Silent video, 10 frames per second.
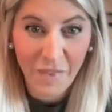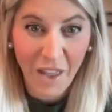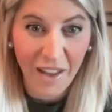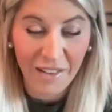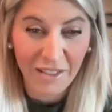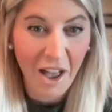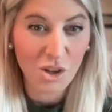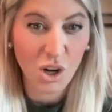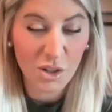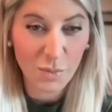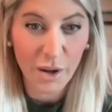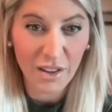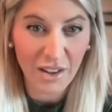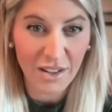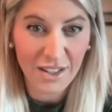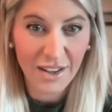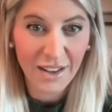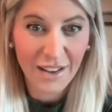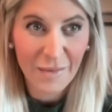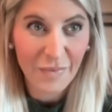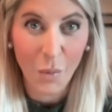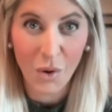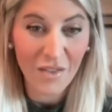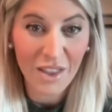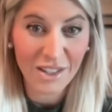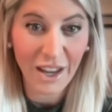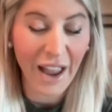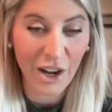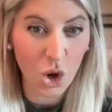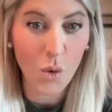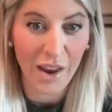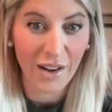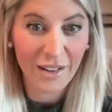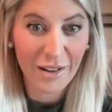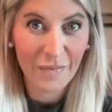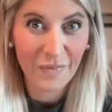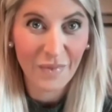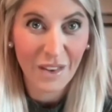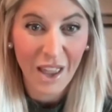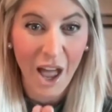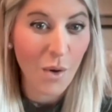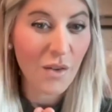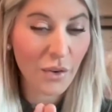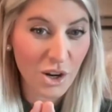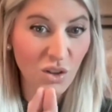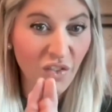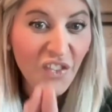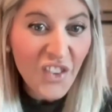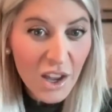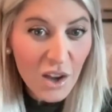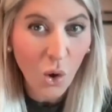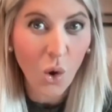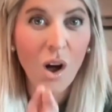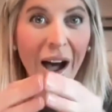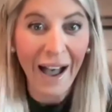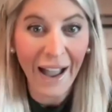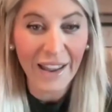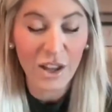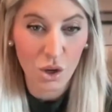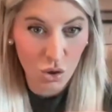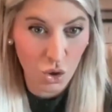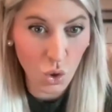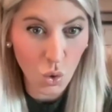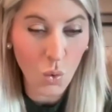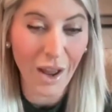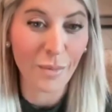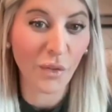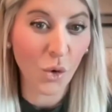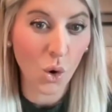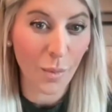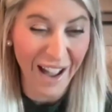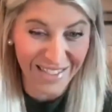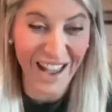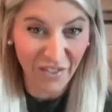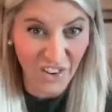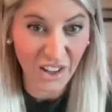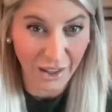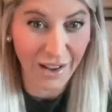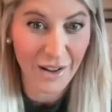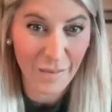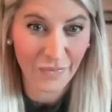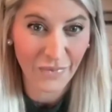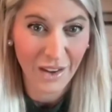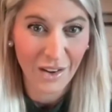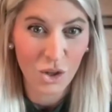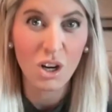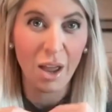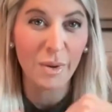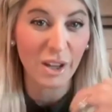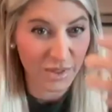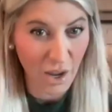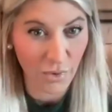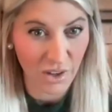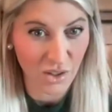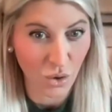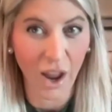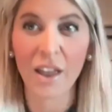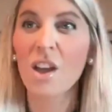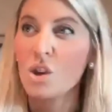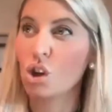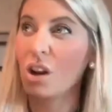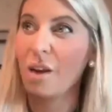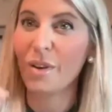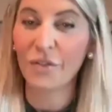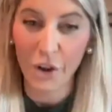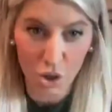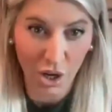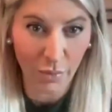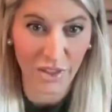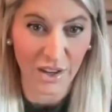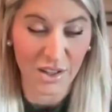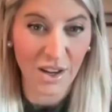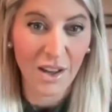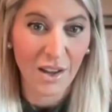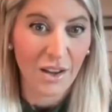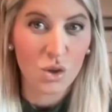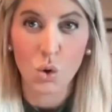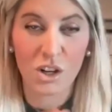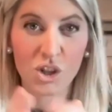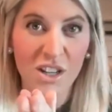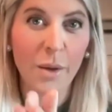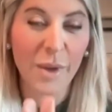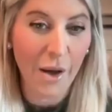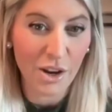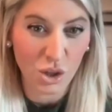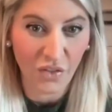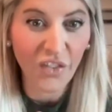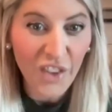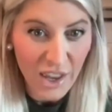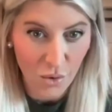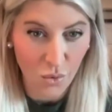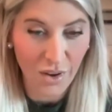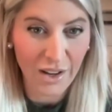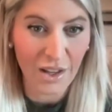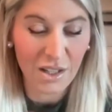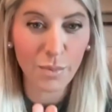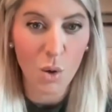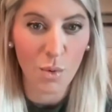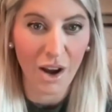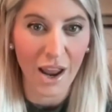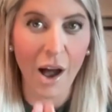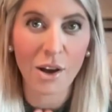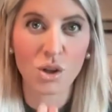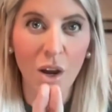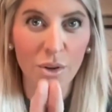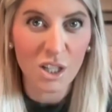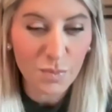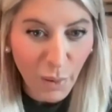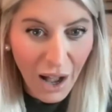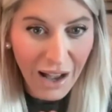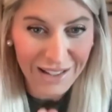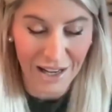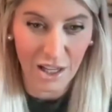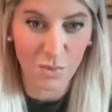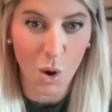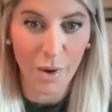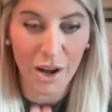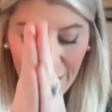hey, how should I respond to this? And whatever they say, I do it. However I should feel, I do and perform at that feeling. Should I be upset with this, Greg? Should I be frustrated with this? Jordan, just tell me how I should feel in this moment right now. How should I respond in this moment?